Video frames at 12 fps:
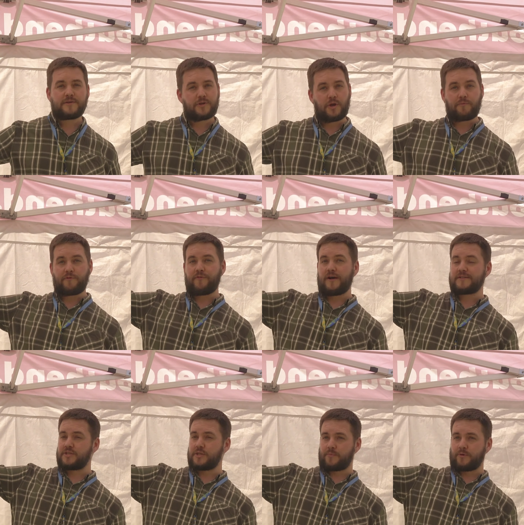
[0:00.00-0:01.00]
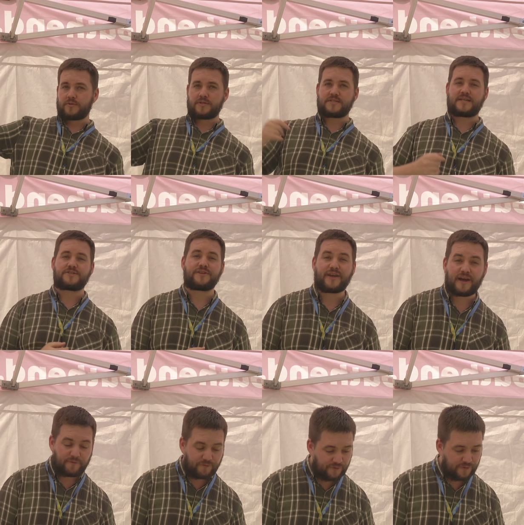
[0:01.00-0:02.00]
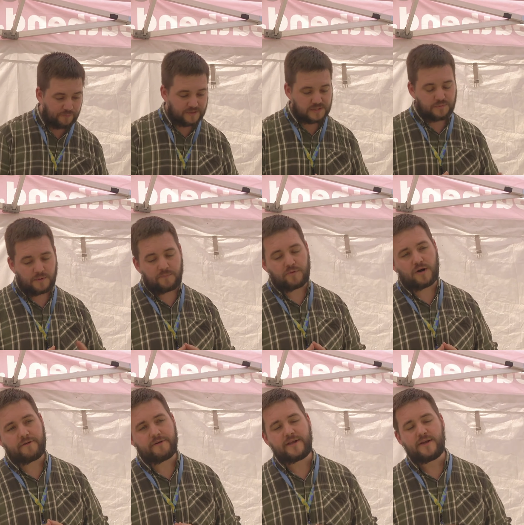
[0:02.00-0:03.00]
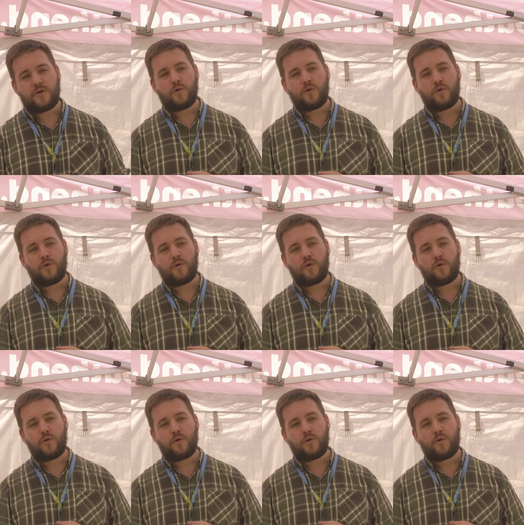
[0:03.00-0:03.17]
could refer to the brook that's actually going through the Prittlewell Priory,